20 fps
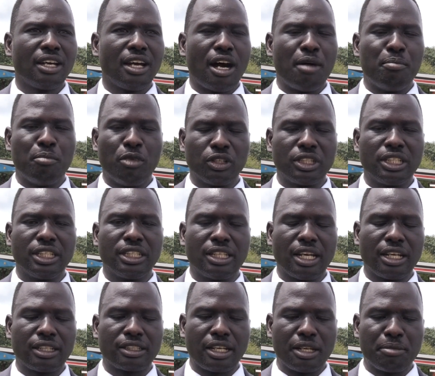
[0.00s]
are modern
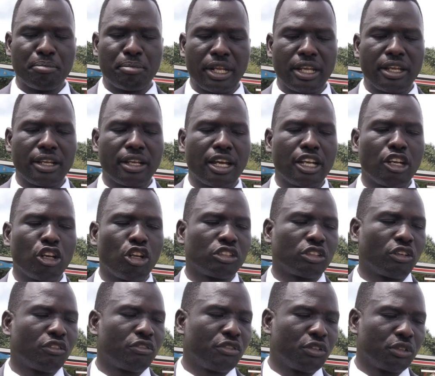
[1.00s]
that can bring a
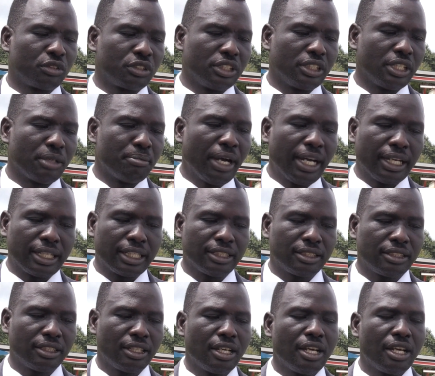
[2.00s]
lot of food in the market,